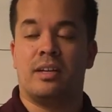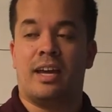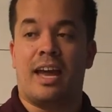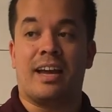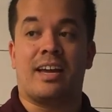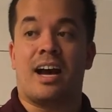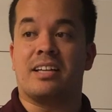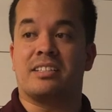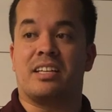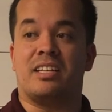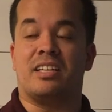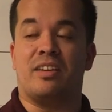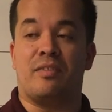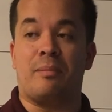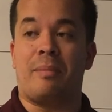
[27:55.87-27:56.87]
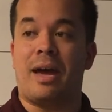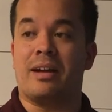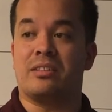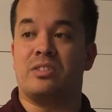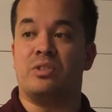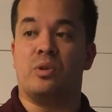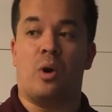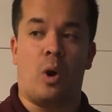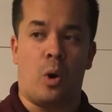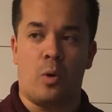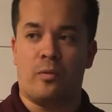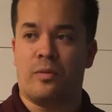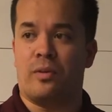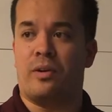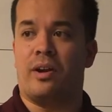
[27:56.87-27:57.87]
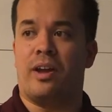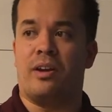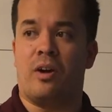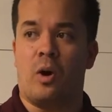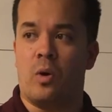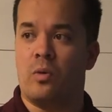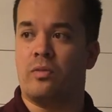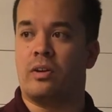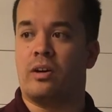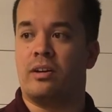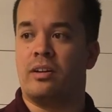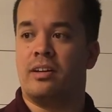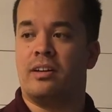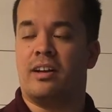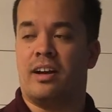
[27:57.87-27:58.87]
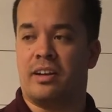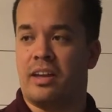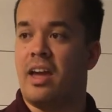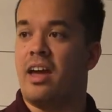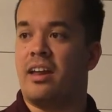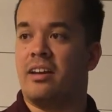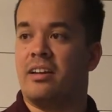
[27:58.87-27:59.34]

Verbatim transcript: and God's going to give it back to you over and over again.